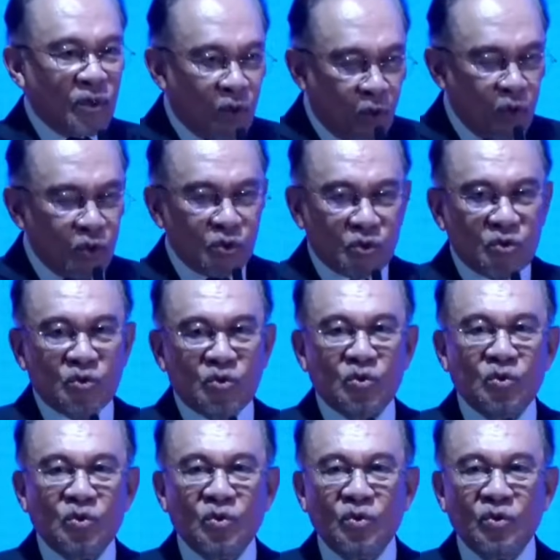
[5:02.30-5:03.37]

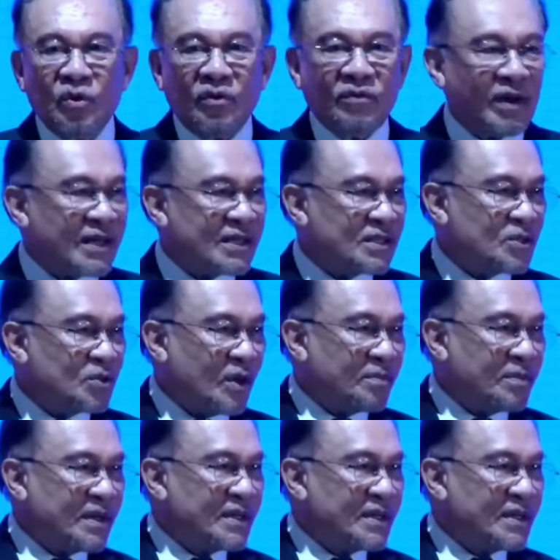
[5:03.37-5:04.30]
Those of us who have